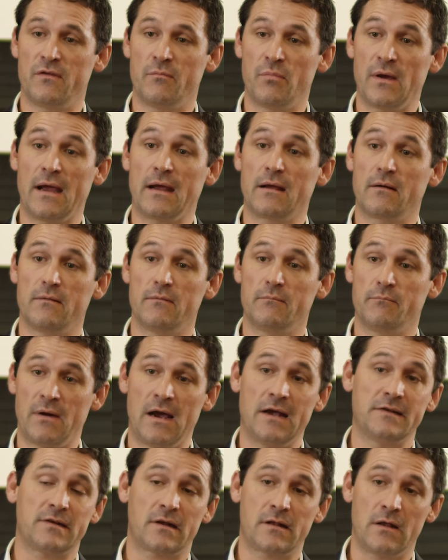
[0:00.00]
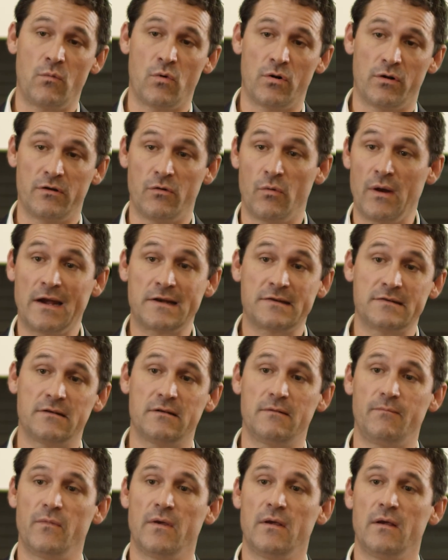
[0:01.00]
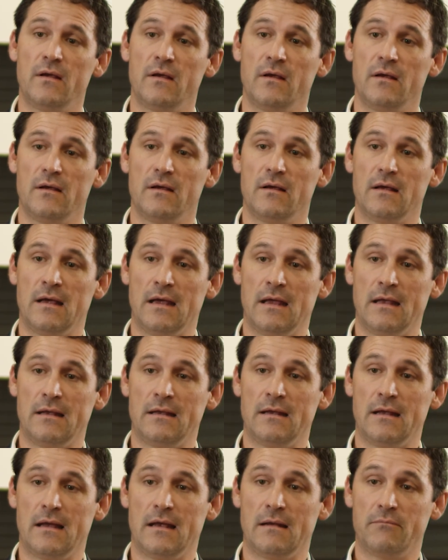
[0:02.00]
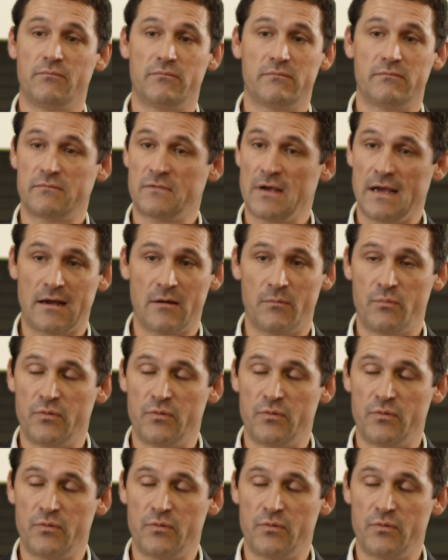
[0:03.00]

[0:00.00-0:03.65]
the bank basically wanted to exit and take a